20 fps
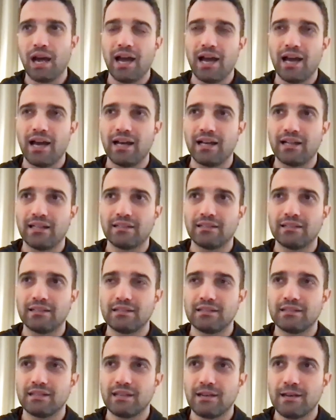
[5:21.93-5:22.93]

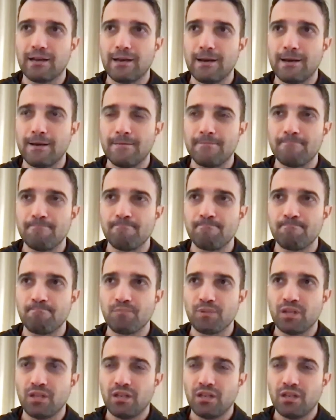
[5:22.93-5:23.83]
and um,